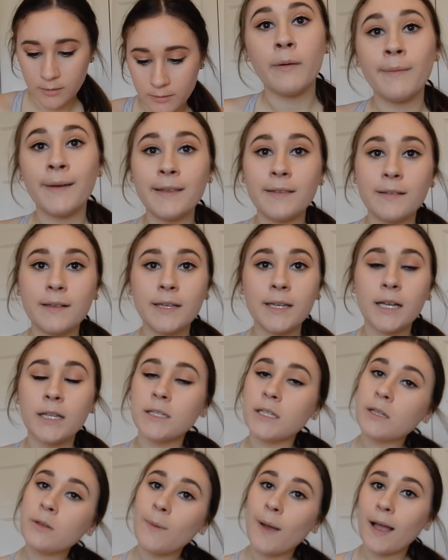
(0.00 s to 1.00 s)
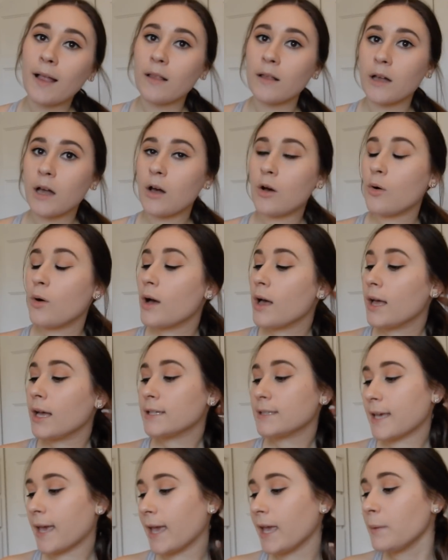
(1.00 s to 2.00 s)
But basically, a little while ago,
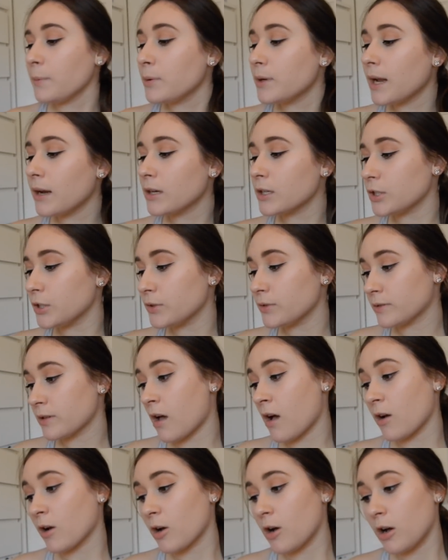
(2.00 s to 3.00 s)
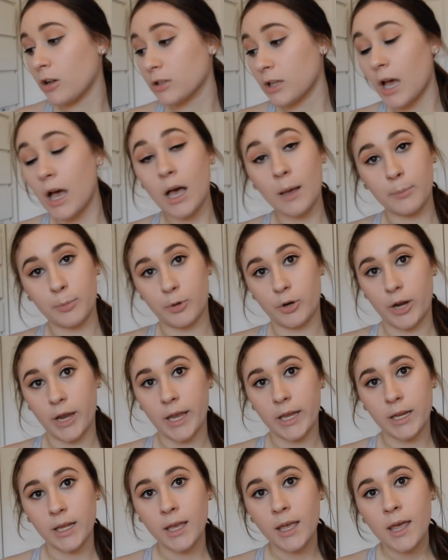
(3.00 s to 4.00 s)
Kay put out a new song called
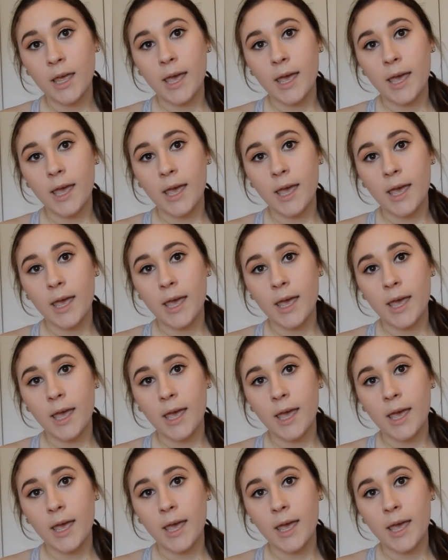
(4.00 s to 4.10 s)
Upgrade.